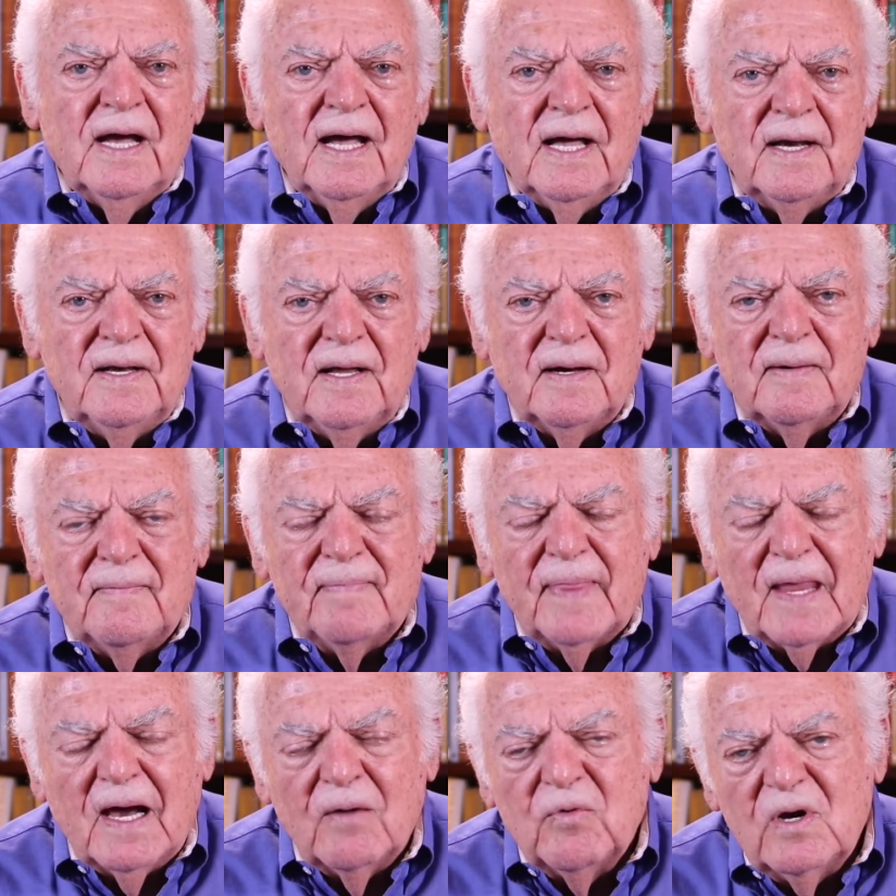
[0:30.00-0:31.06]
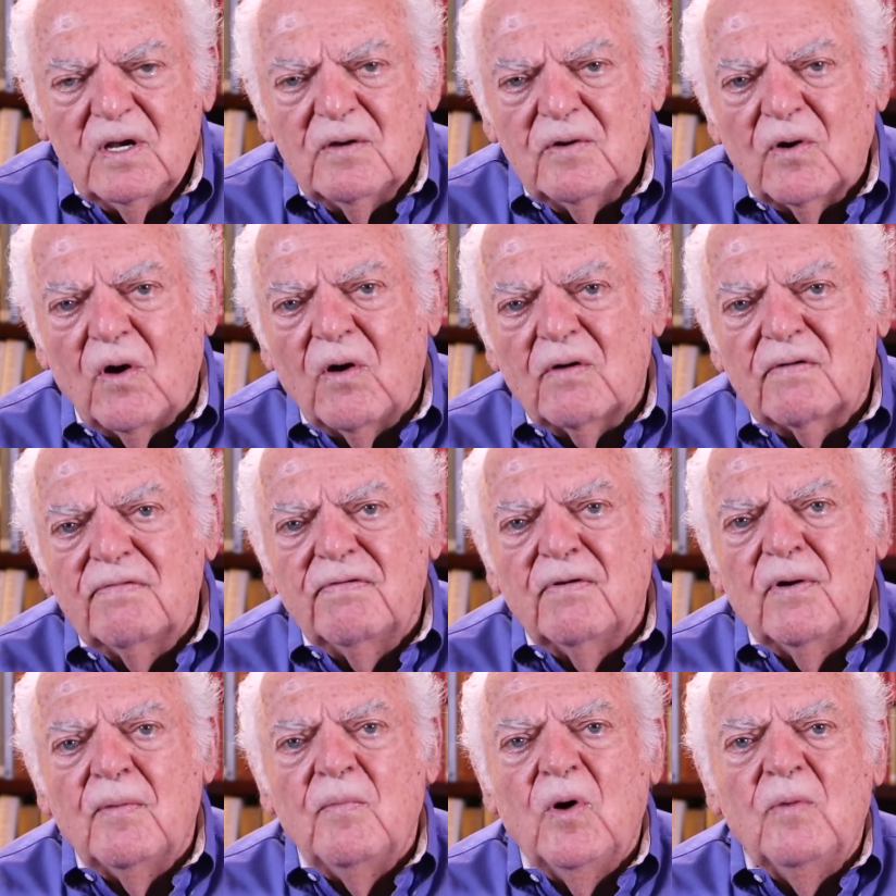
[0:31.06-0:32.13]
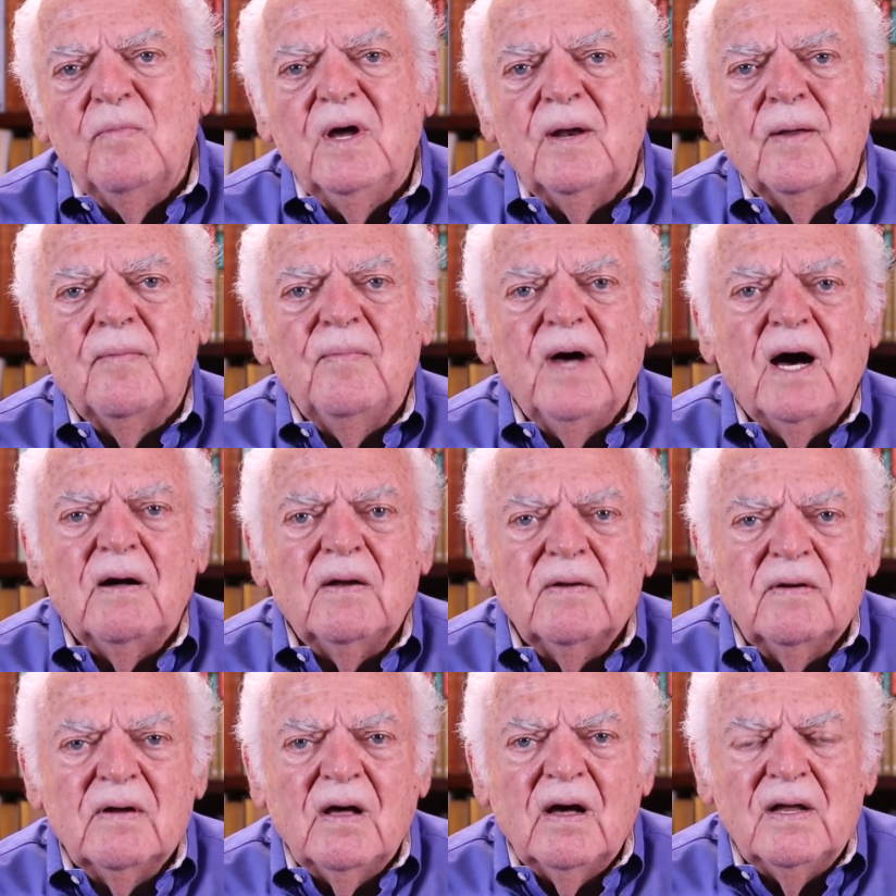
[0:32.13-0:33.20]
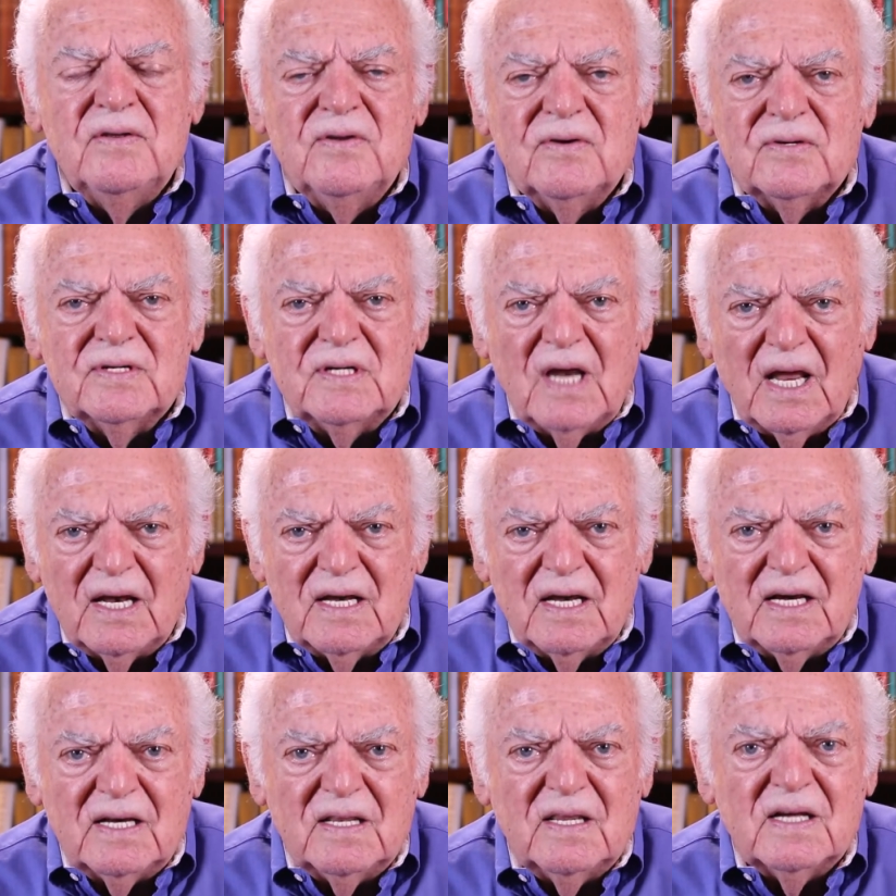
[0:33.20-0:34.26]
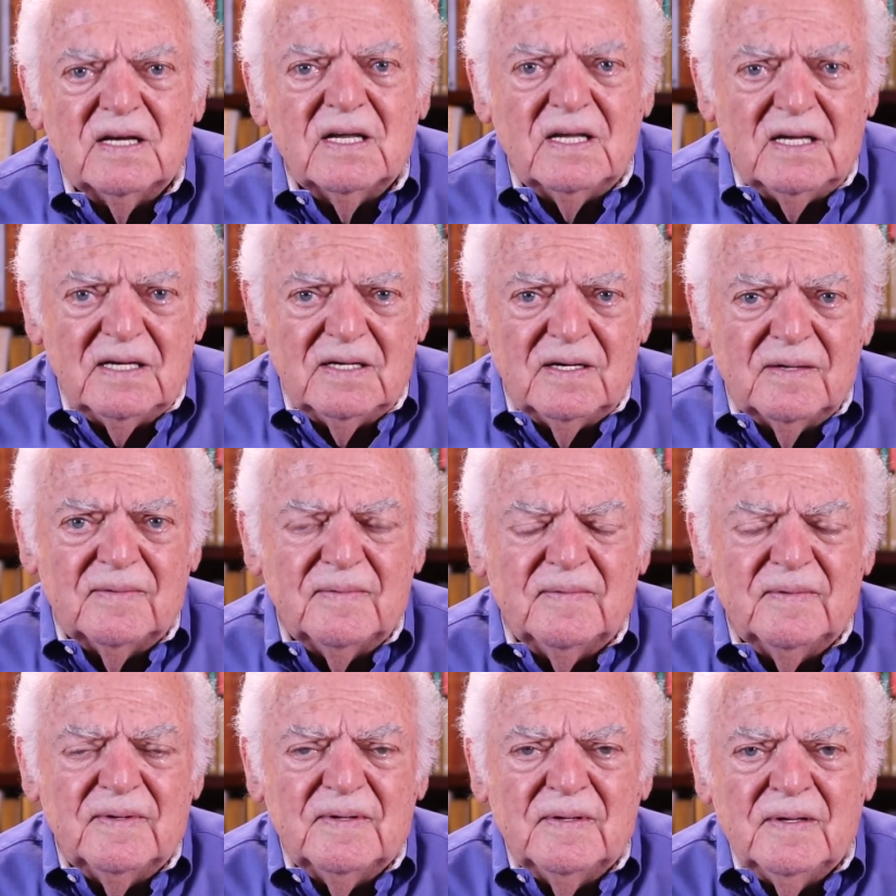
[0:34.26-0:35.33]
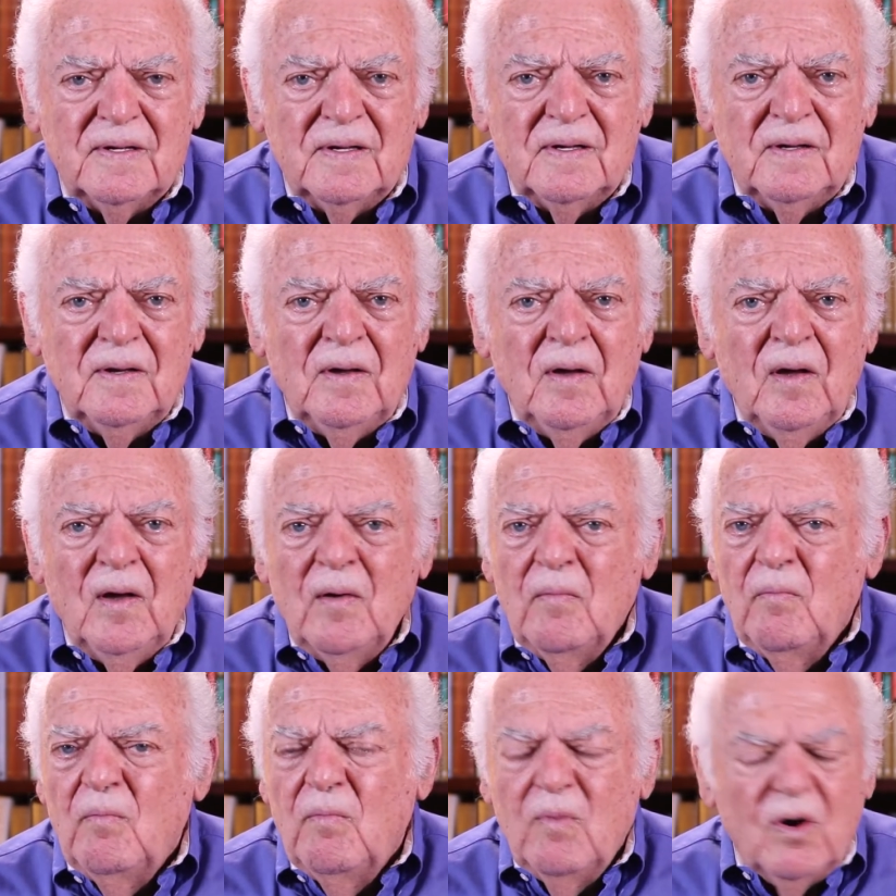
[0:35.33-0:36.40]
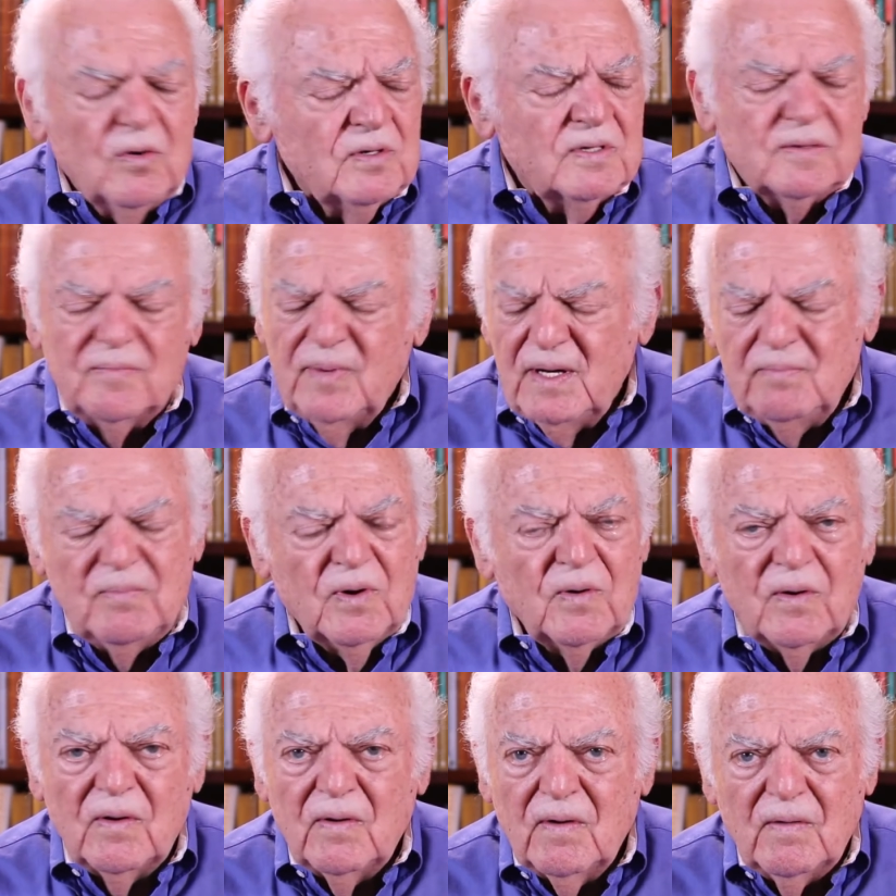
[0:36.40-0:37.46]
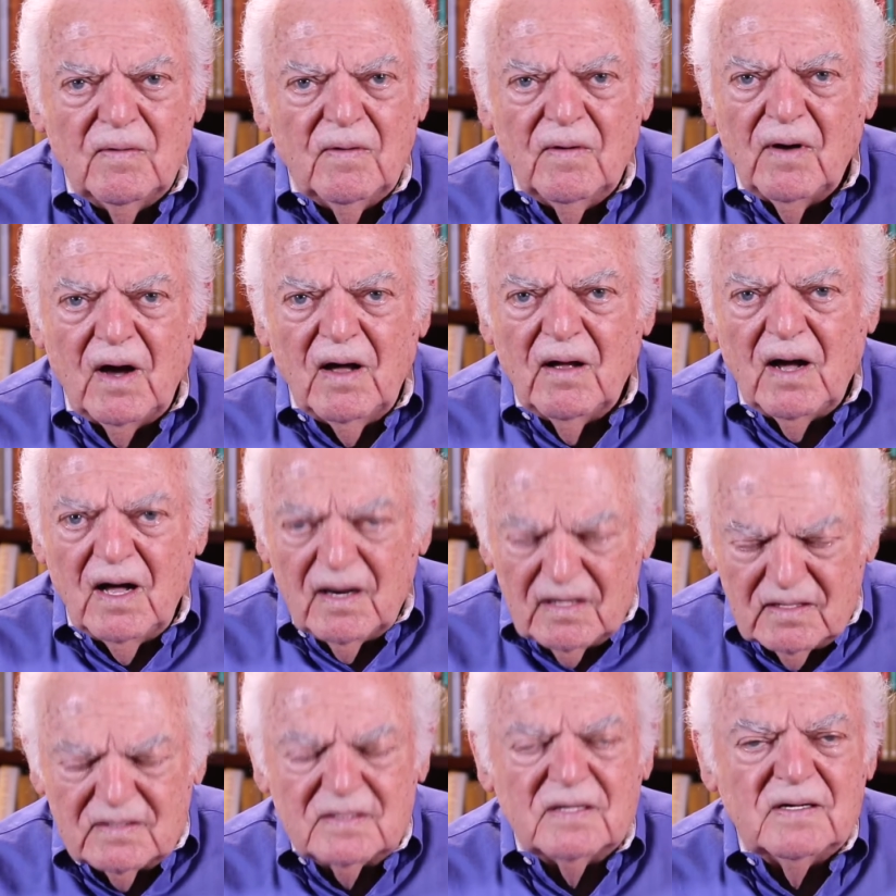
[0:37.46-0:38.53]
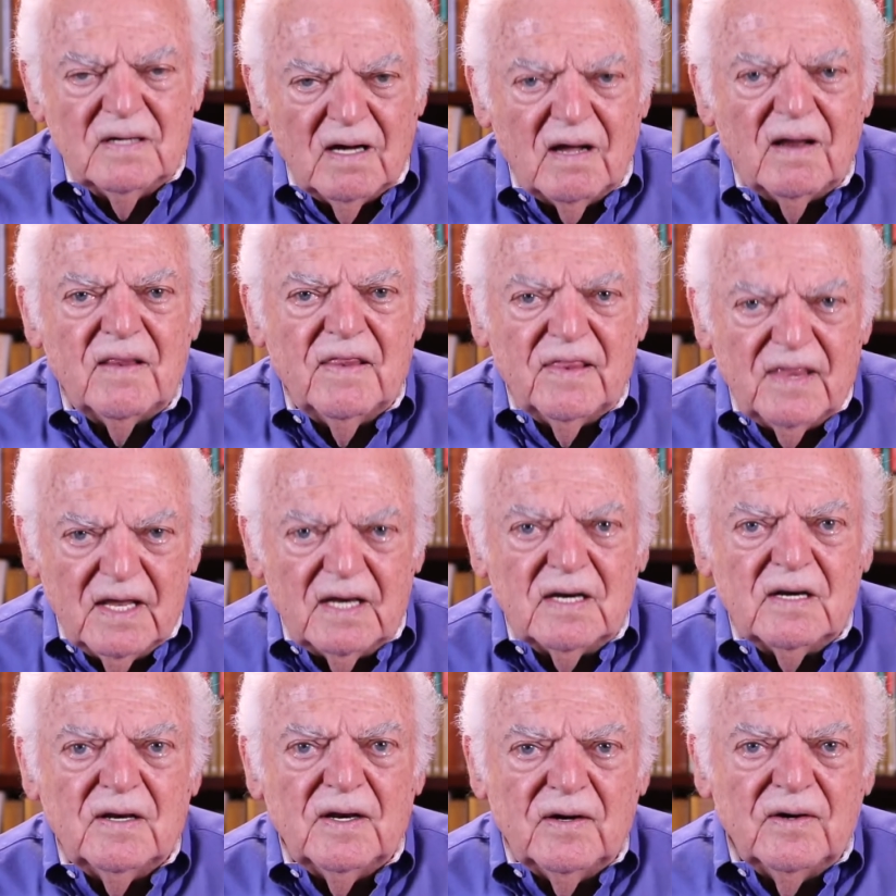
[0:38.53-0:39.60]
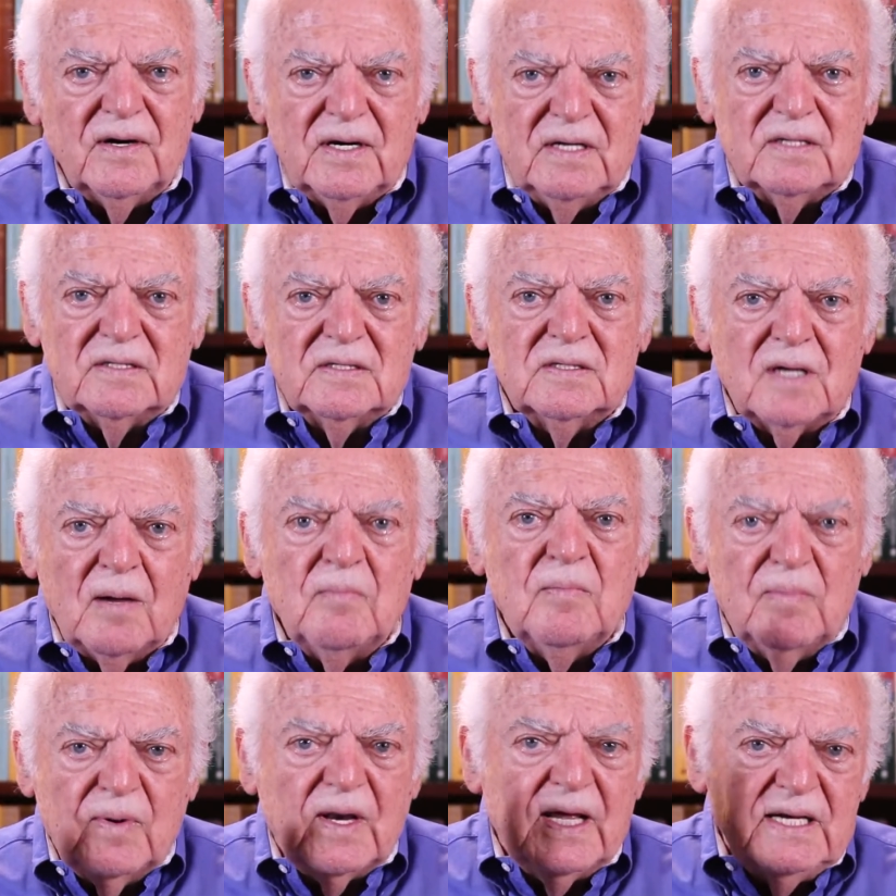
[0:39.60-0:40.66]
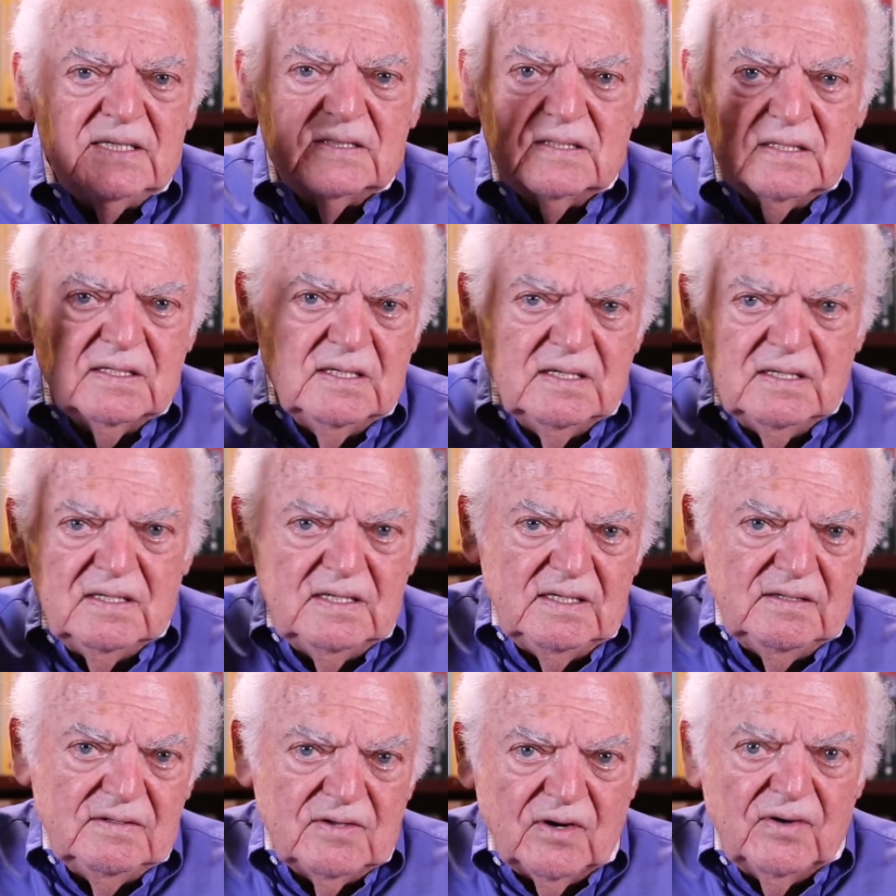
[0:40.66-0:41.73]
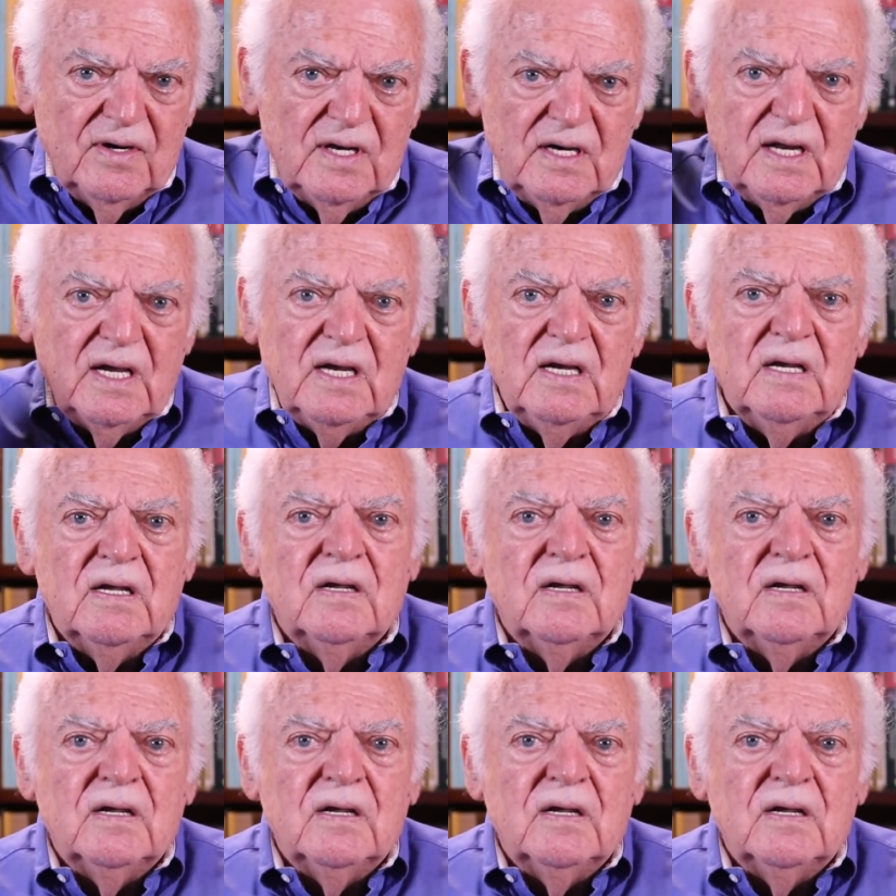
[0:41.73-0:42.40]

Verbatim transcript: And um, I want to talk for a moment about understanding the kingdom. Most people, honest to God, think there is some place in eternity